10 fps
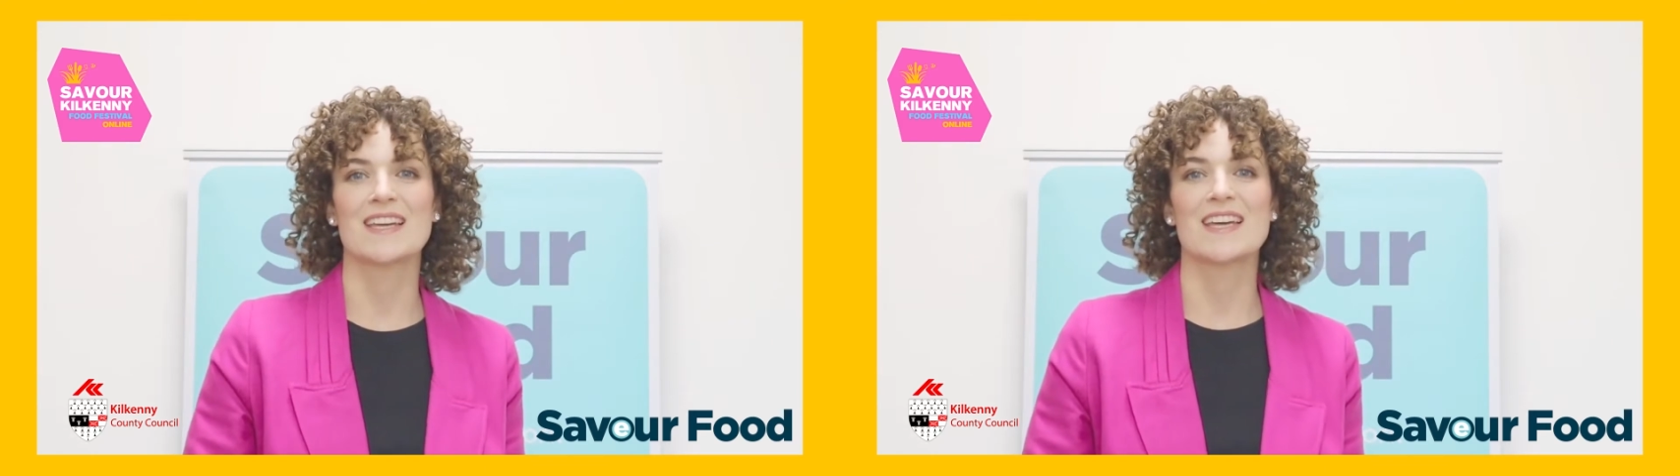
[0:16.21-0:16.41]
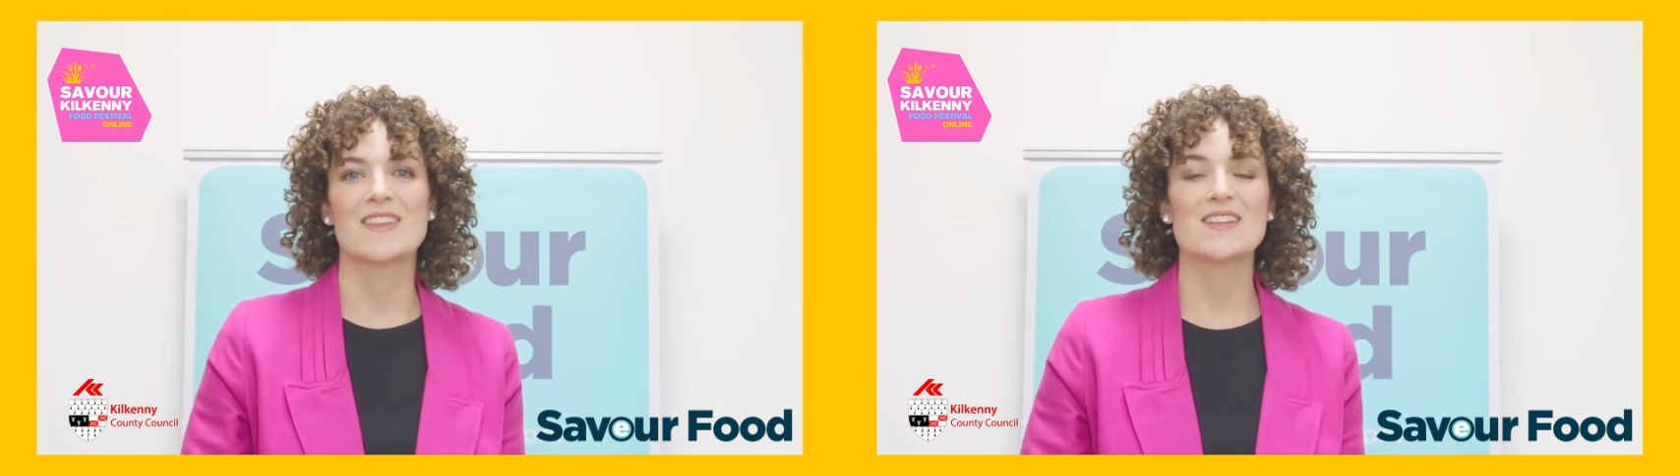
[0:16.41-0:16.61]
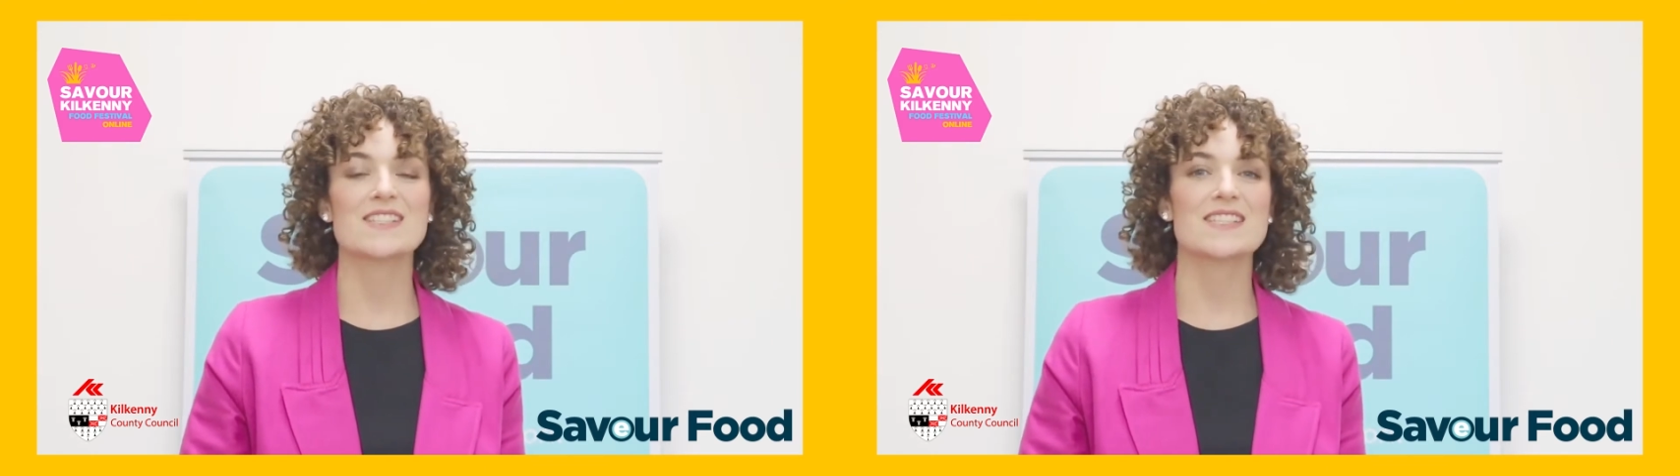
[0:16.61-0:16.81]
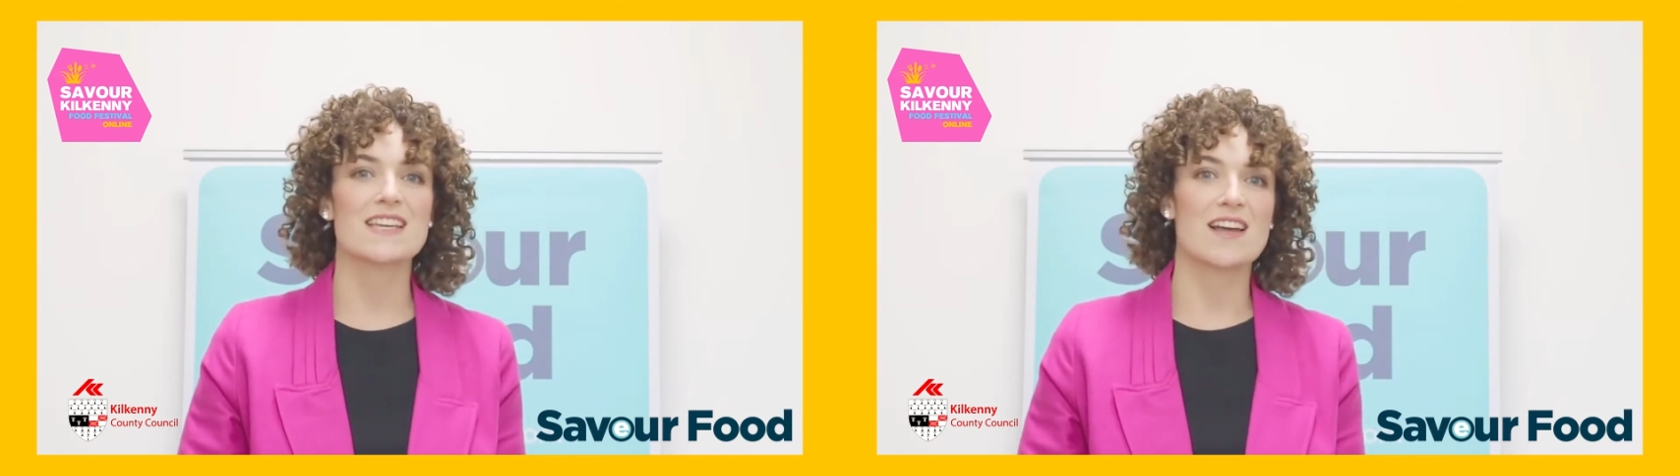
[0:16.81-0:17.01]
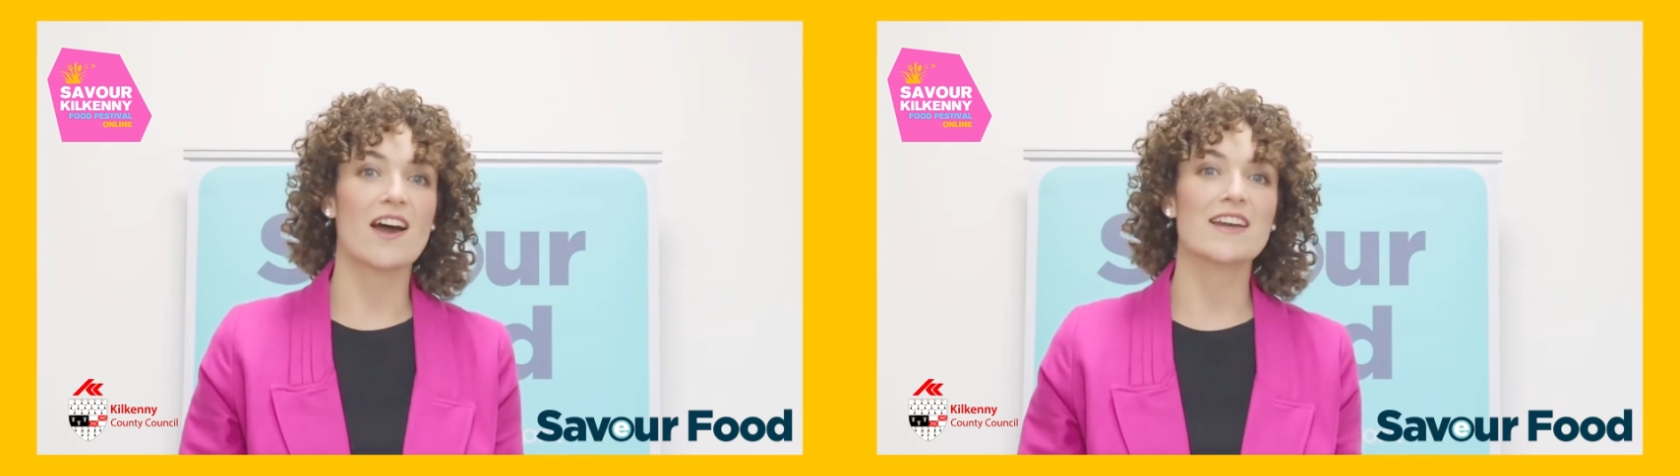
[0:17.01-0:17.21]
This
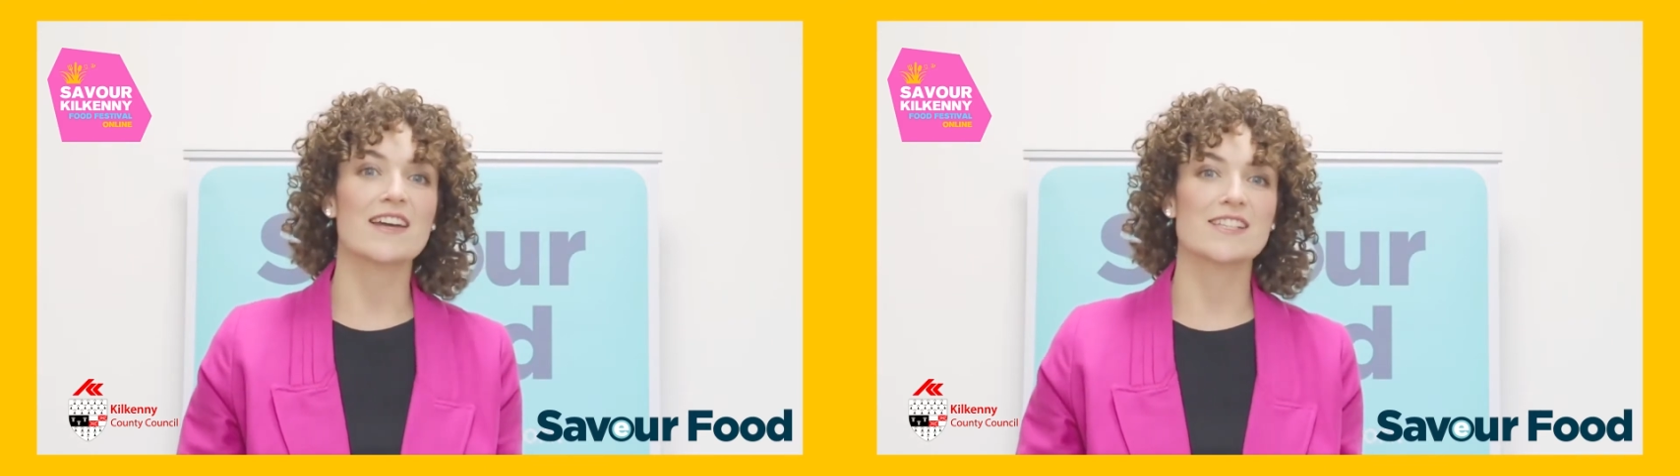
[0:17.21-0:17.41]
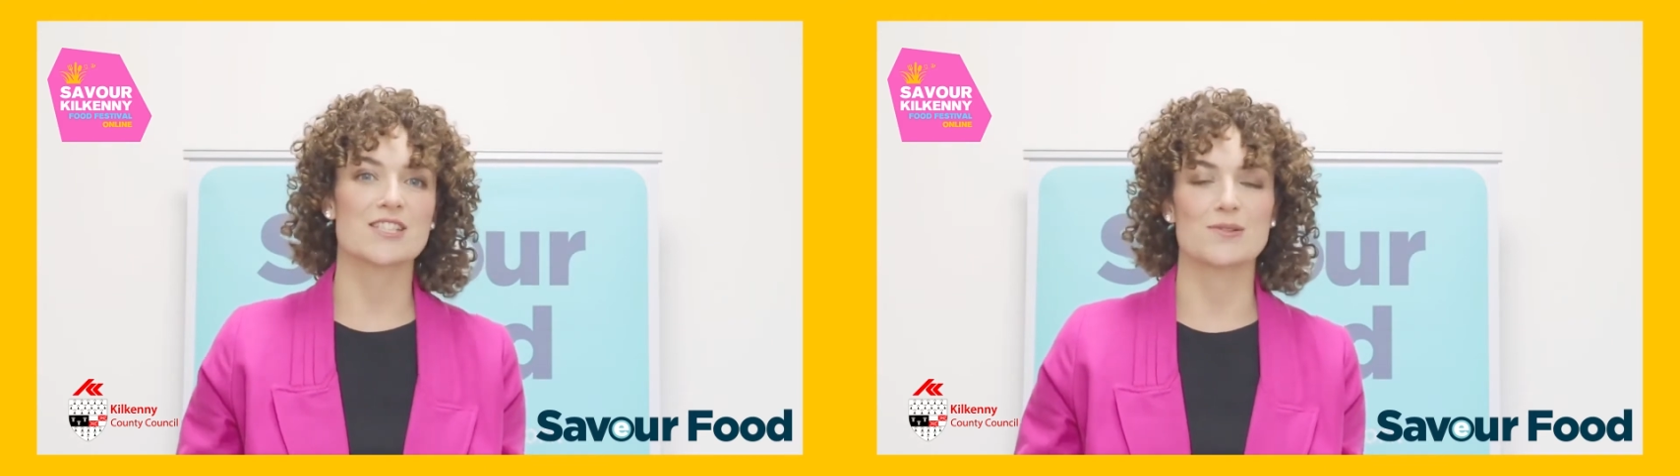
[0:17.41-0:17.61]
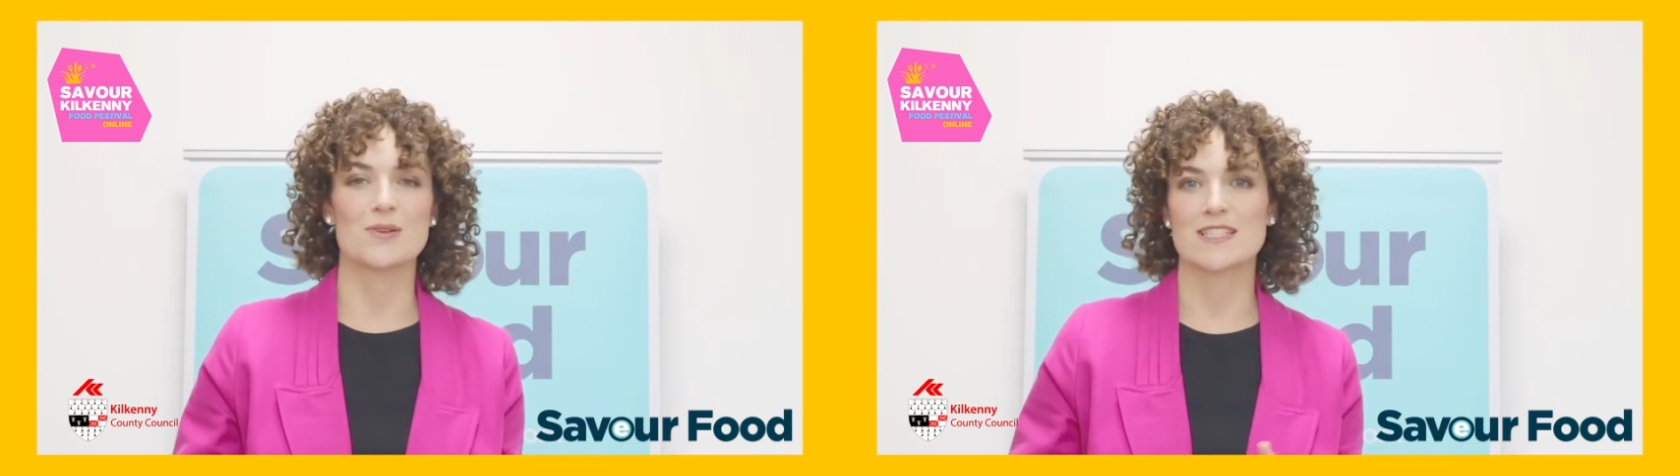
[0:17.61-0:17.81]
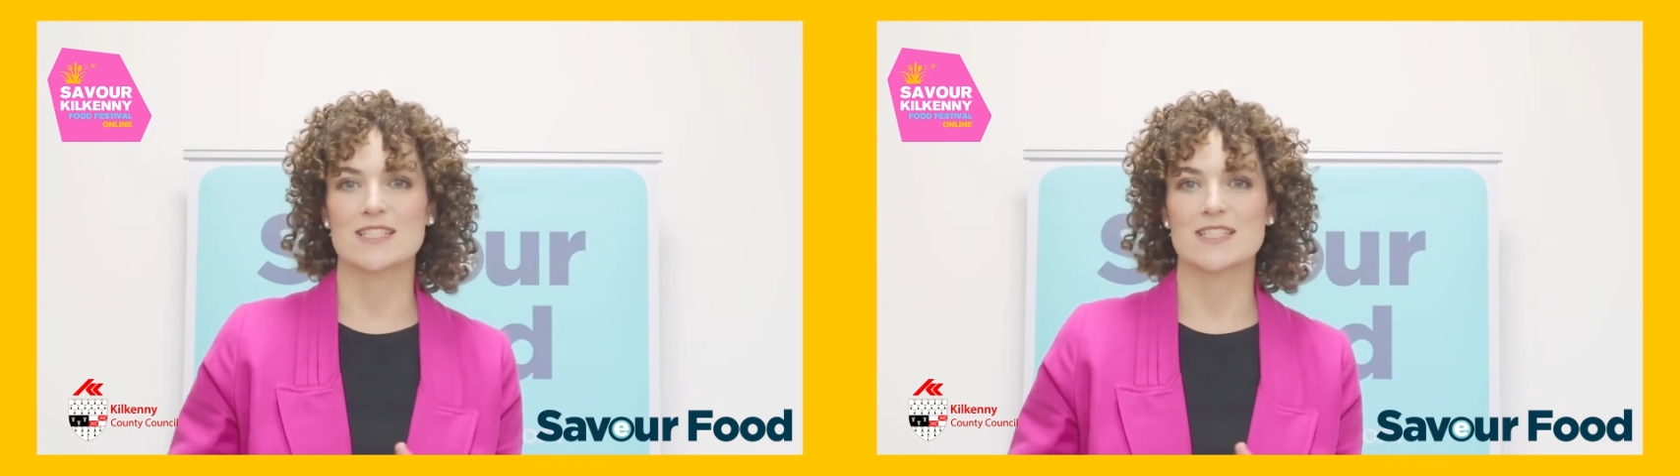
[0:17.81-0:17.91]
online tool is a